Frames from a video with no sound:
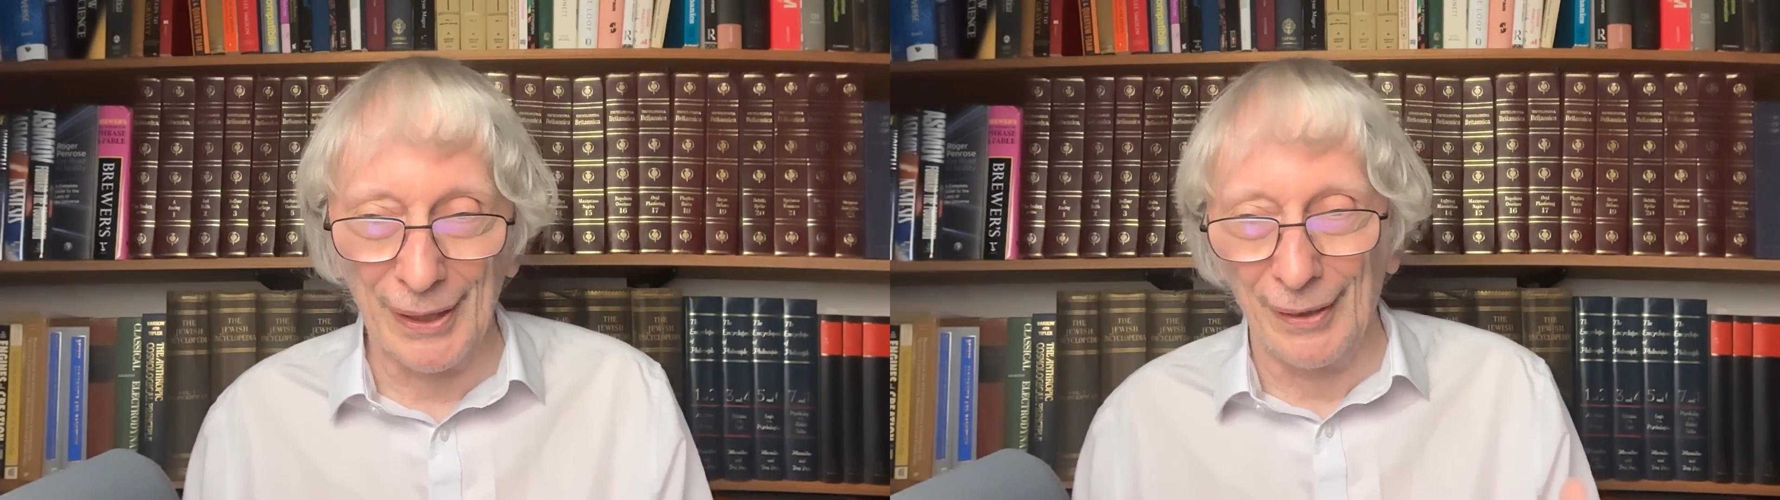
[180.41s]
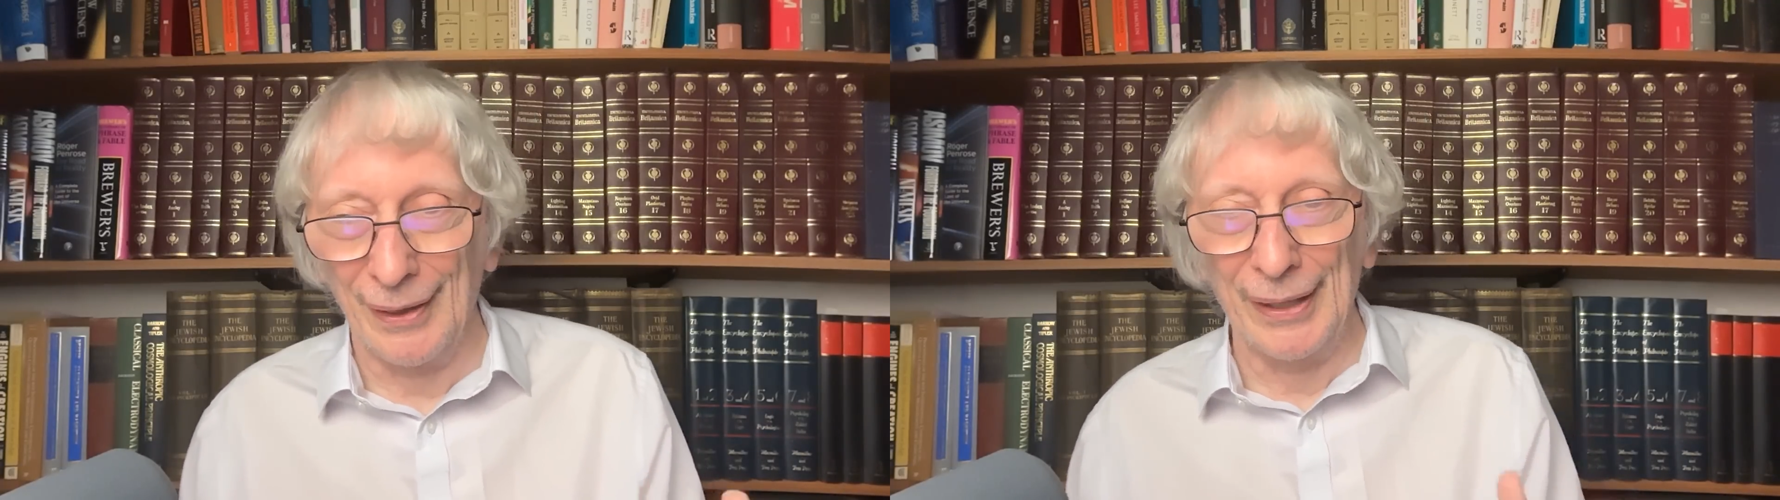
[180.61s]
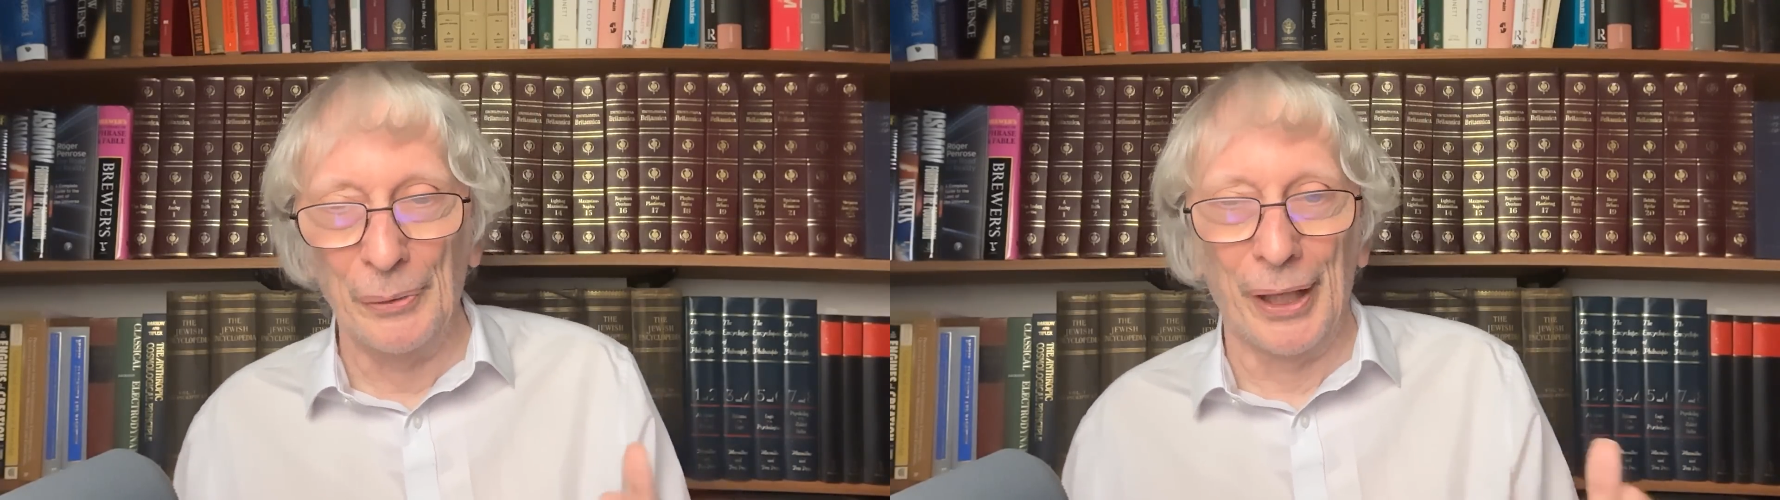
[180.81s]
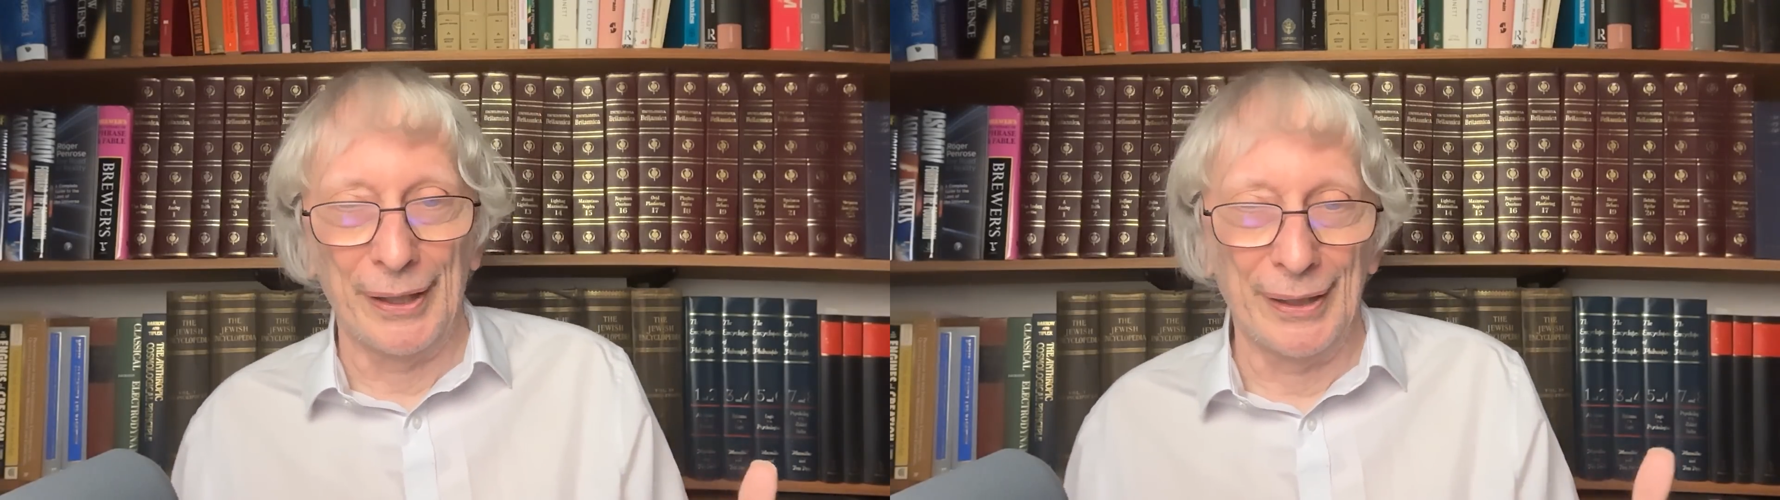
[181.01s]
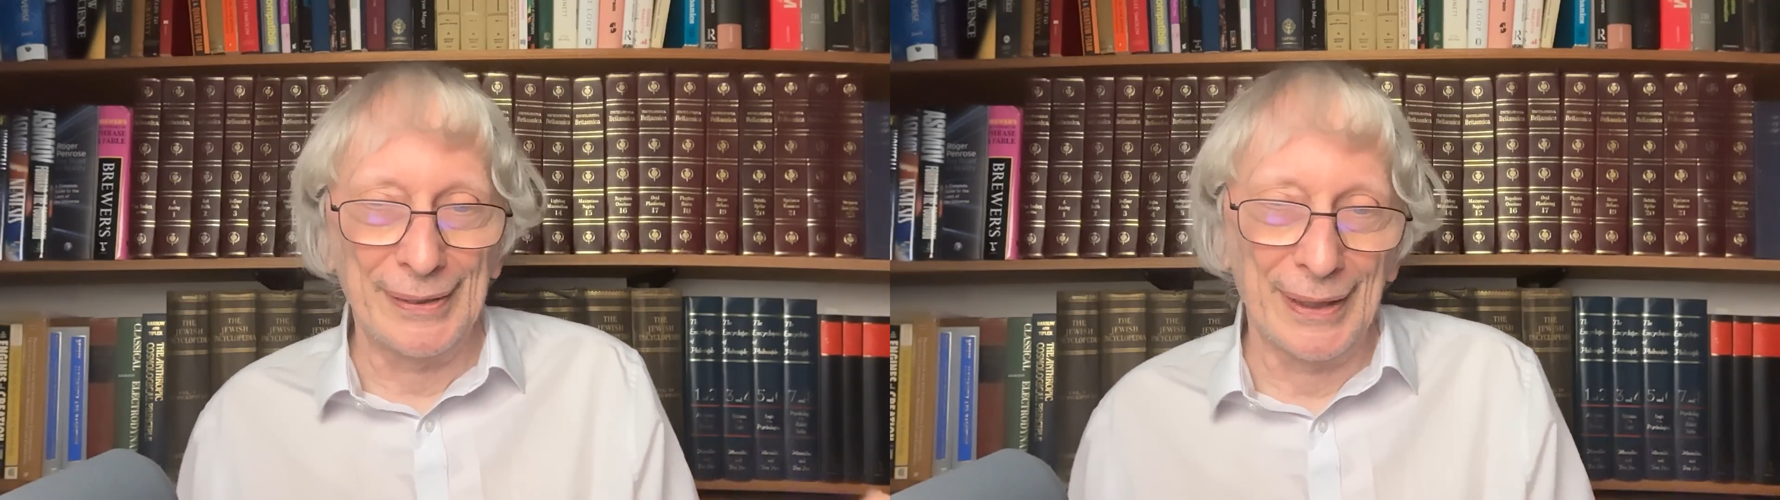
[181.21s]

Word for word: A anyway, it,